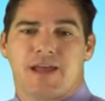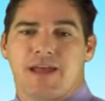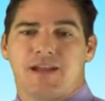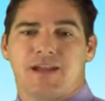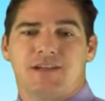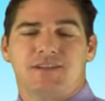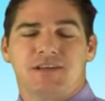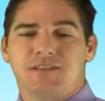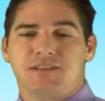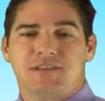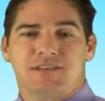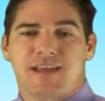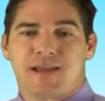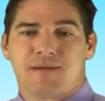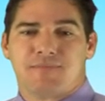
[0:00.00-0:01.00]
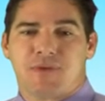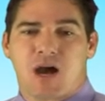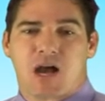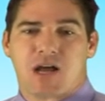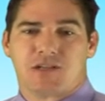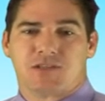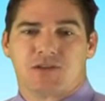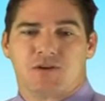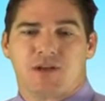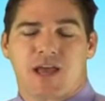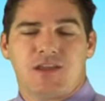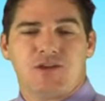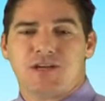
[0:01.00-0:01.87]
And it doesn't take much, okay?